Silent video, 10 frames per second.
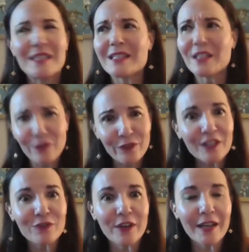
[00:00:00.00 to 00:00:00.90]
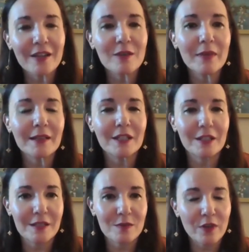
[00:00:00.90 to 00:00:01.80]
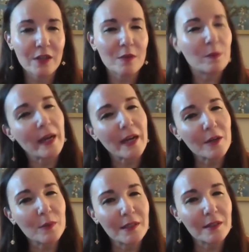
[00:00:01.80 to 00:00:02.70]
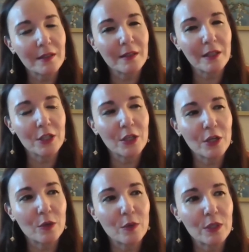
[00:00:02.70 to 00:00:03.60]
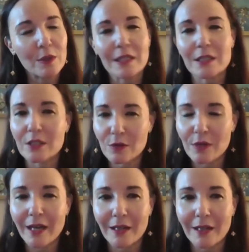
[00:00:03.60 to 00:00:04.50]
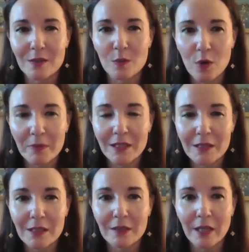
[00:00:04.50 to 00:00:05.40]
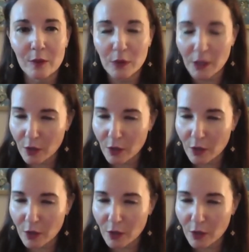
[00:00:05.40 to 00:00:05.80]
different for anime. Like it's very rare when you get to do that as a woman, to like really